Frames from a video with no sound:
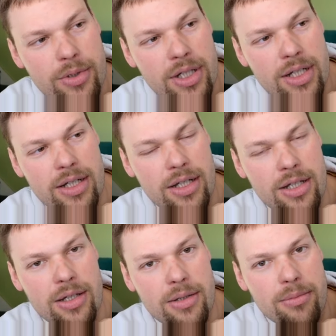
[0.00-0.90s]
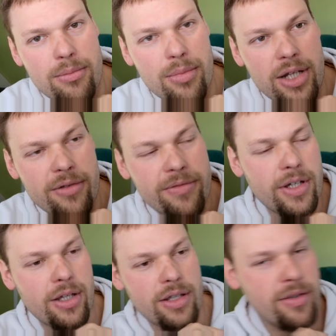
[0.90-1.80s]
but if
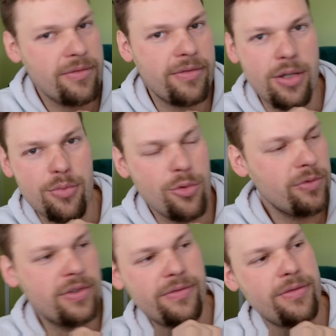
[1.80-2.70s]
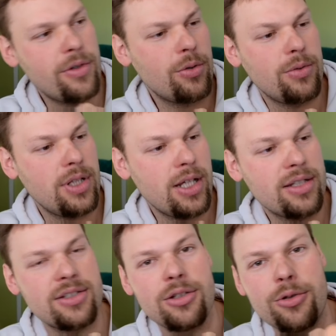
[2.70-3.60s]
I move the phone like
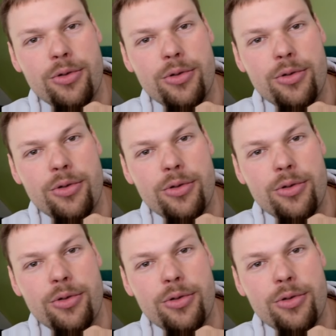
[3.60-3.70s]
so,